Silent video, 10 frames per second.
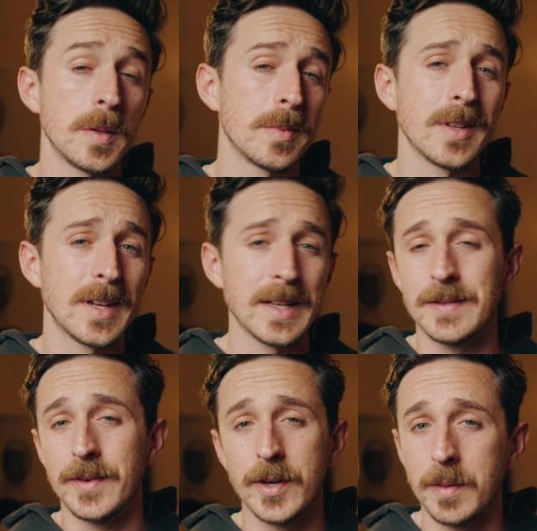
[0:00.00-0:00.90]
people it
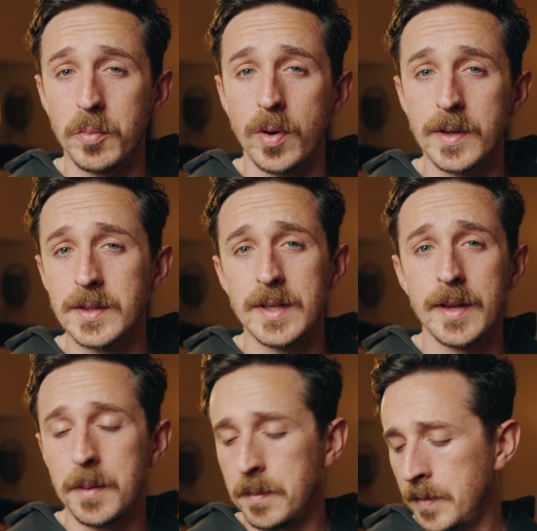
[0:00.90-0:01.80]
is very important to
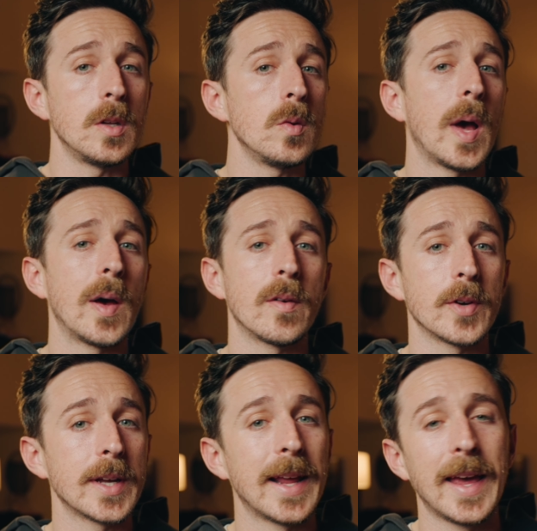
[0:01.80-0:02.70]
them. You do,
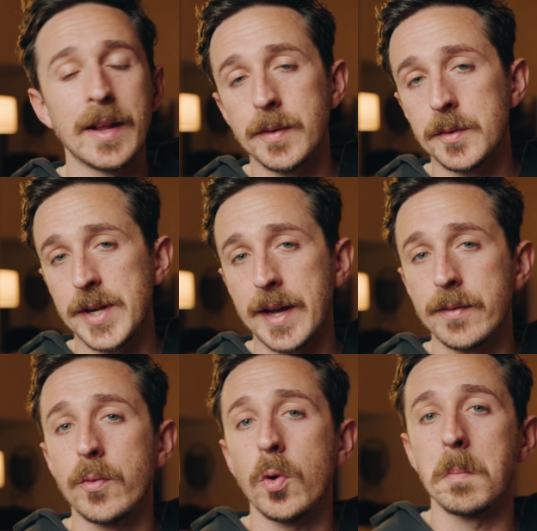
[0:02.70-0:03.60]
however, get a headphone jack for